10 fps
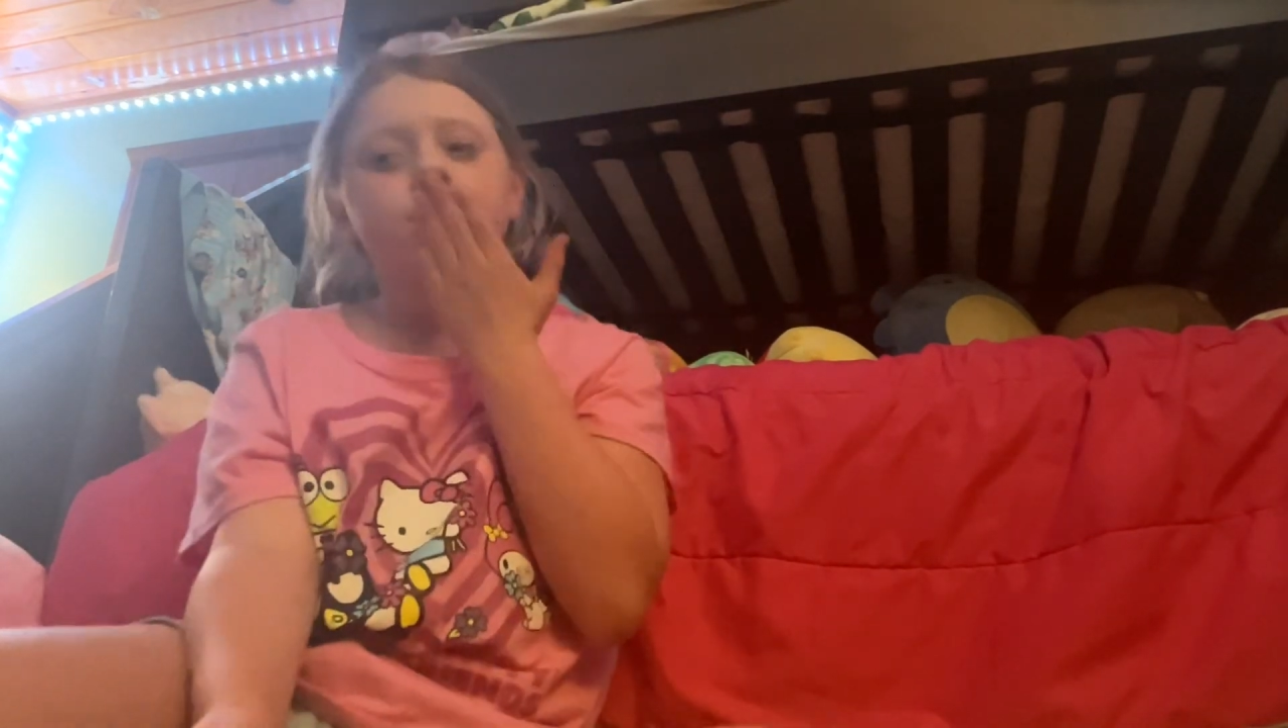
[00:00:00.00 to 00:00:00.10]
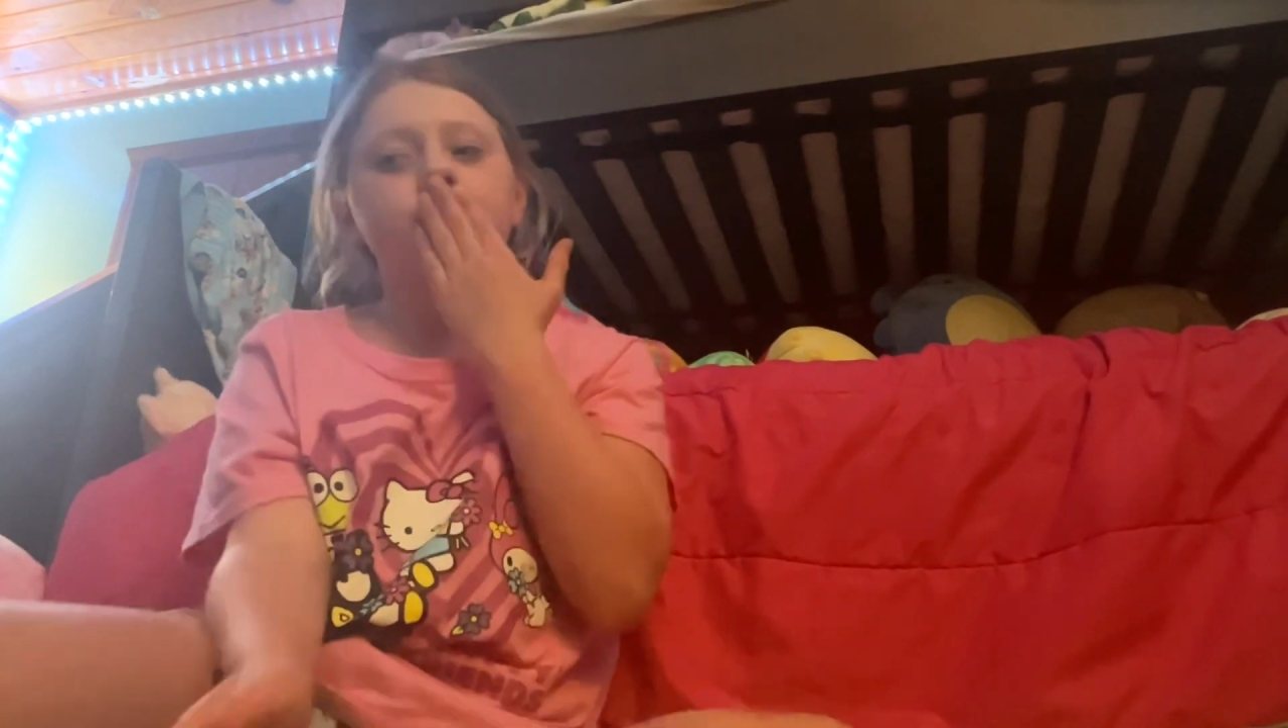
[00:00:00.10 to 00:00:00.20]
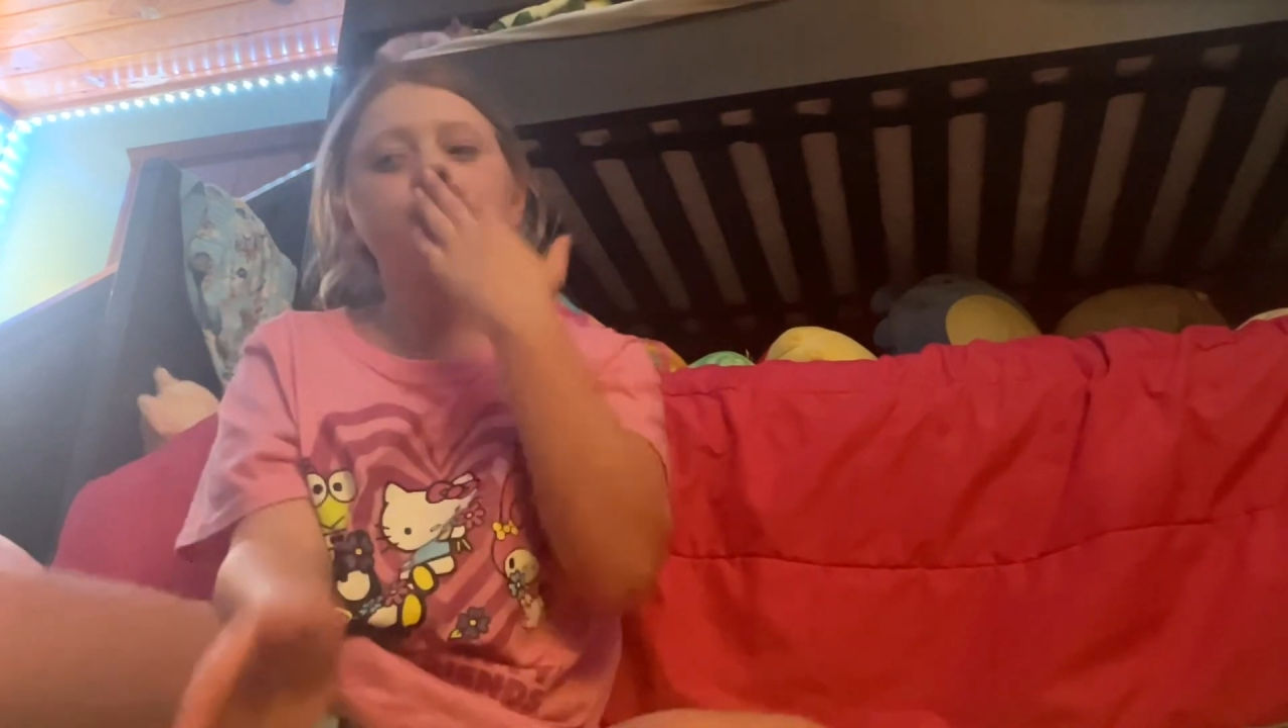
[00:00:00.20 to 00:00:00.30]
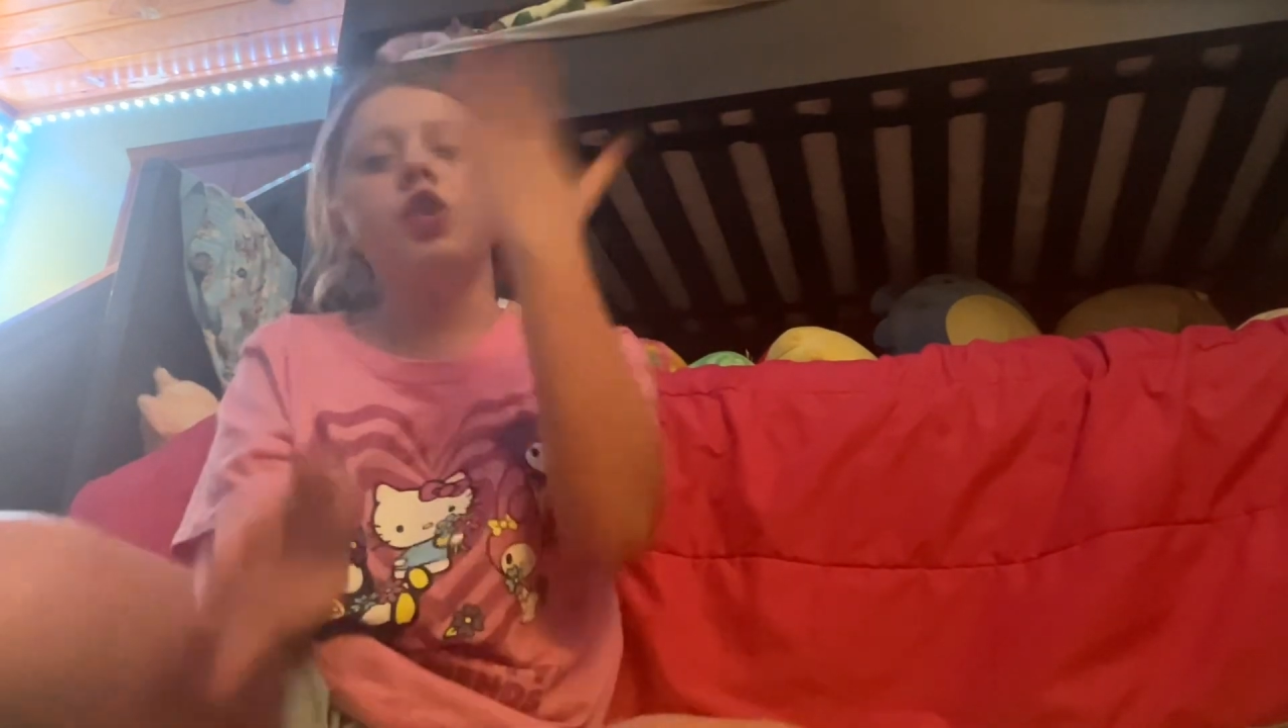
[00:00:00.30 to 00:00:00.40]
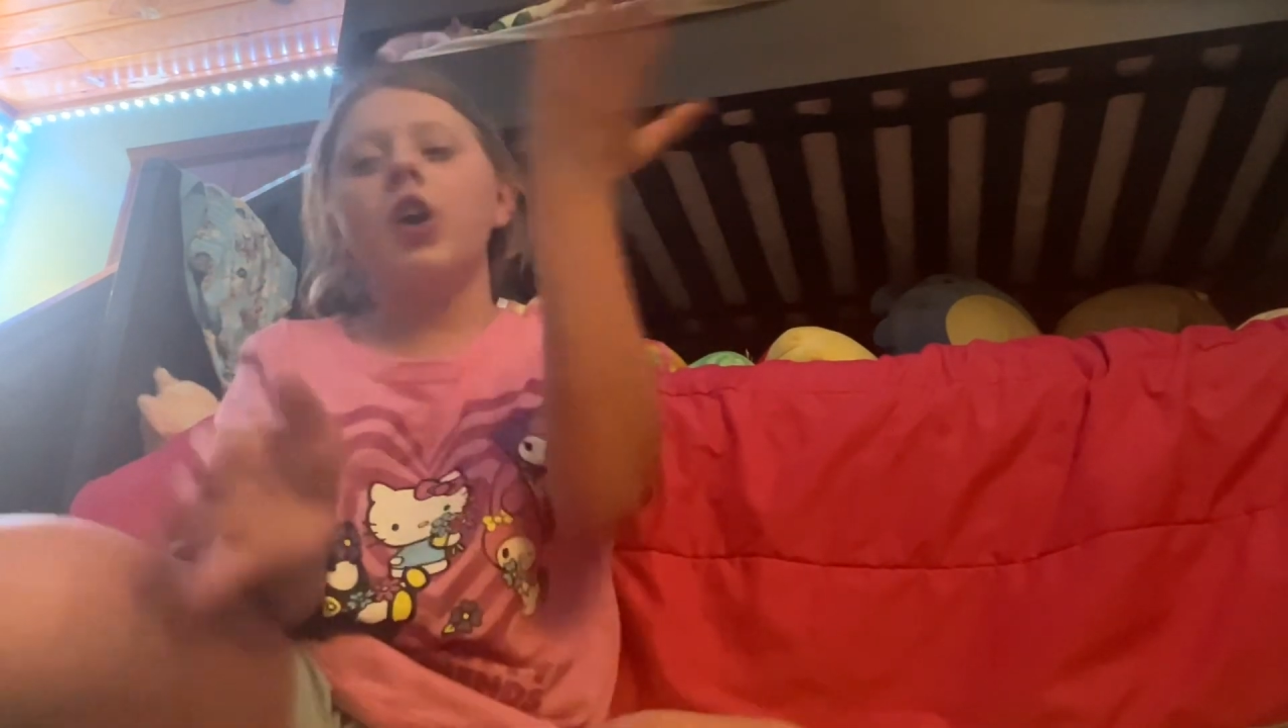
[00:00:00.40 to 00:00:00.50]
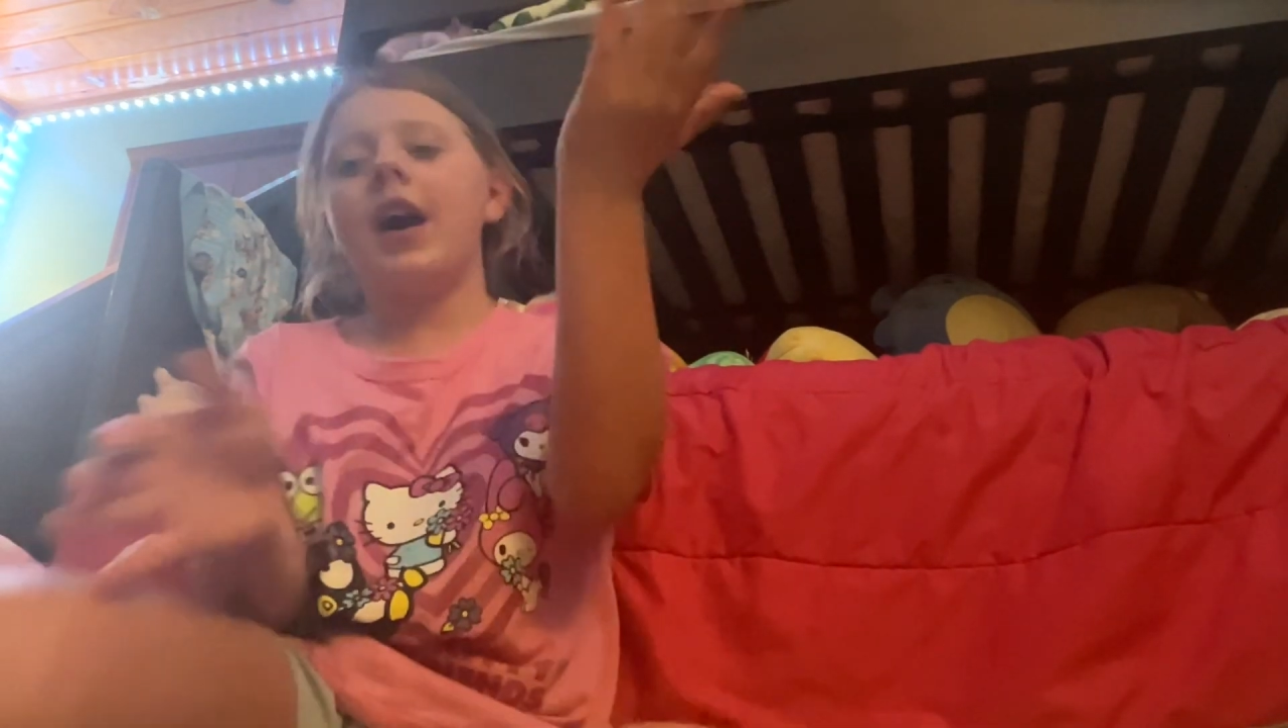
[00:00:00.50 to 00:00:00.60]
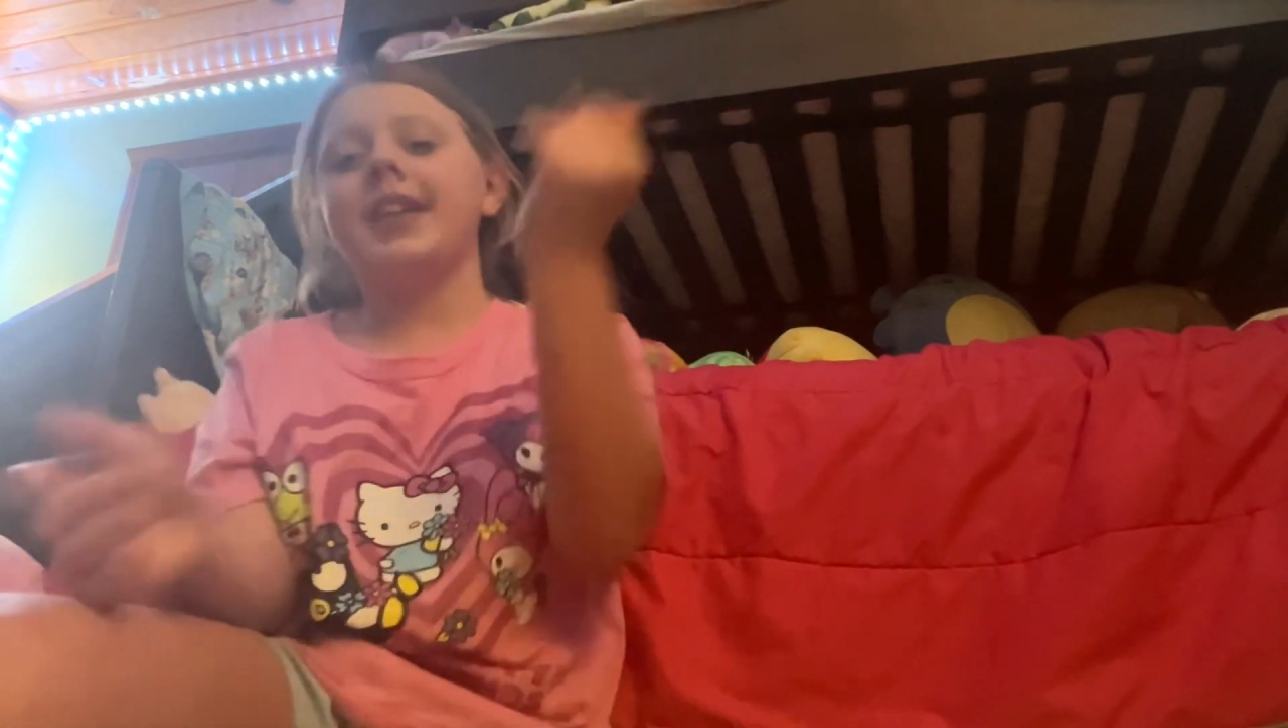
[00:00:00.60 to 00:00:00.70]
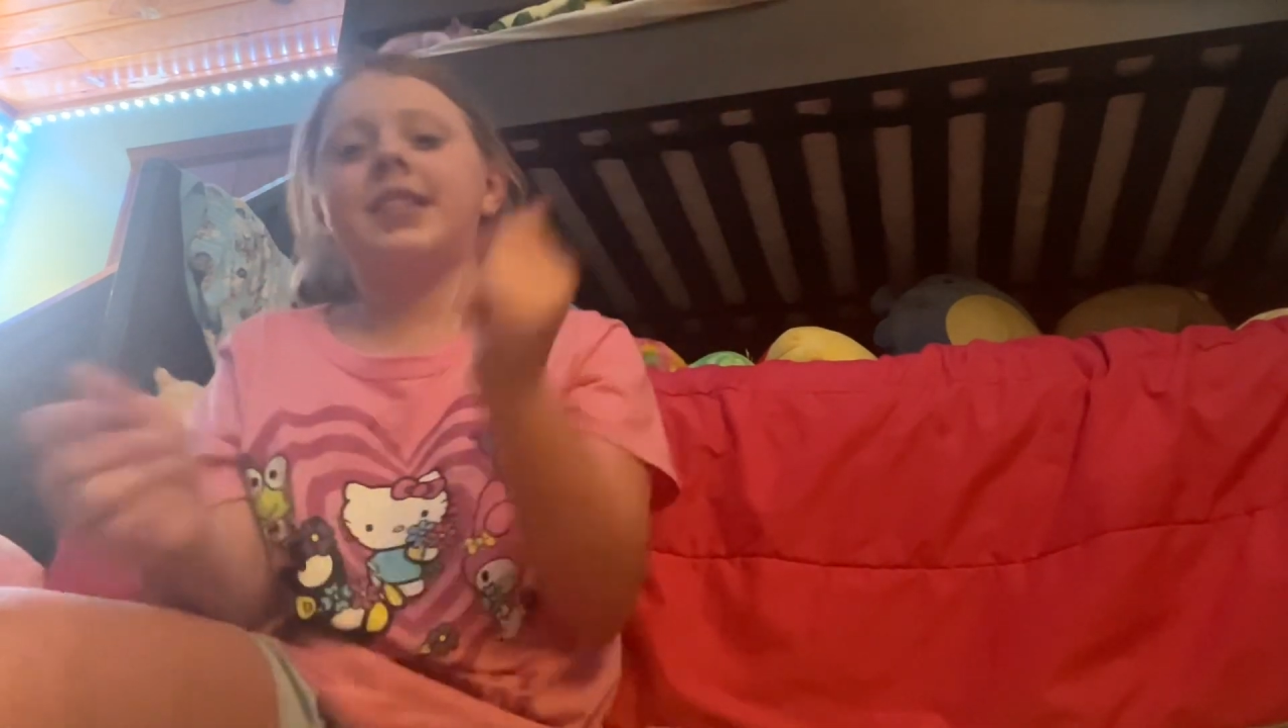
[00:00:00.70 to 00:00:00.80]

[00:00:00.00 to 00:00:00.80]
mwah